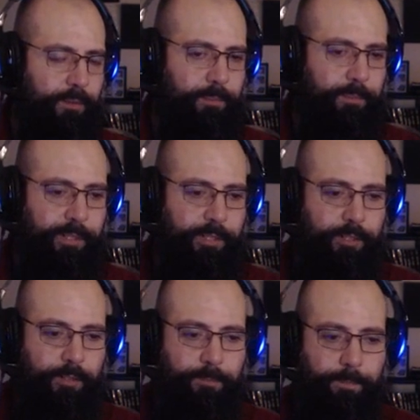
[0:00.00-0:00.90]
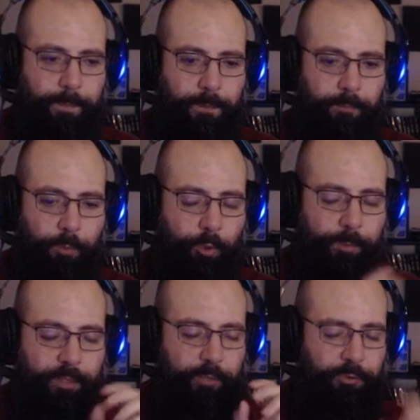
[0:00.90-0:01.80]
but
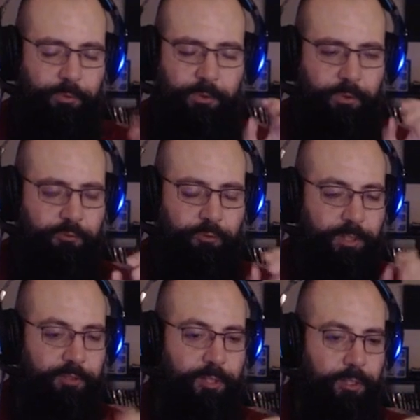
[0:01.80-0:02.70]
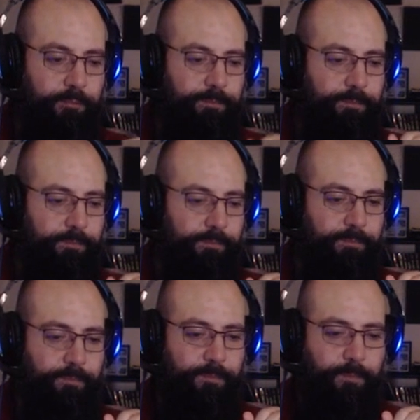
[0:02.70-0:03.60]
heartbeat was really slow,
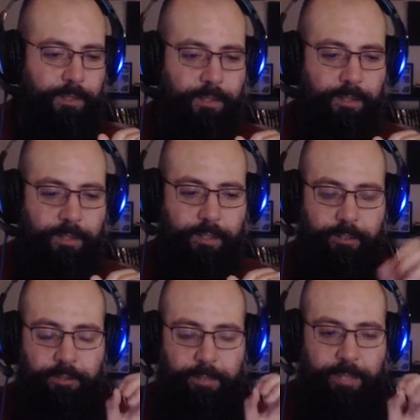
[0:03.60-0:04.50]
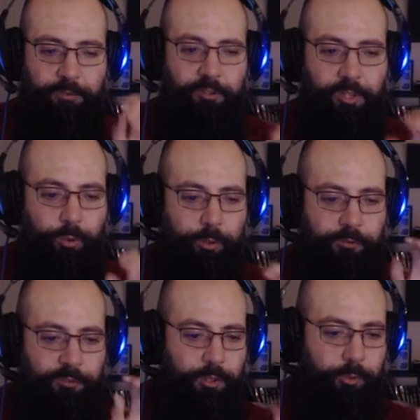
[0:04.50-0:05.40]
and then it kept getting slower
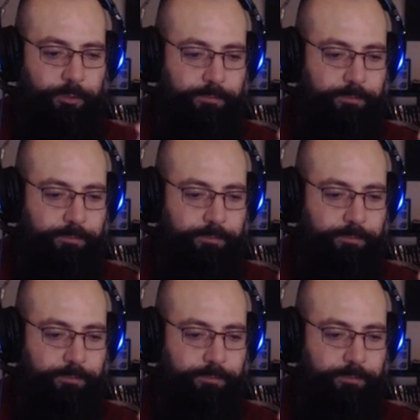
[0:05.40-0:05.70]
and slower,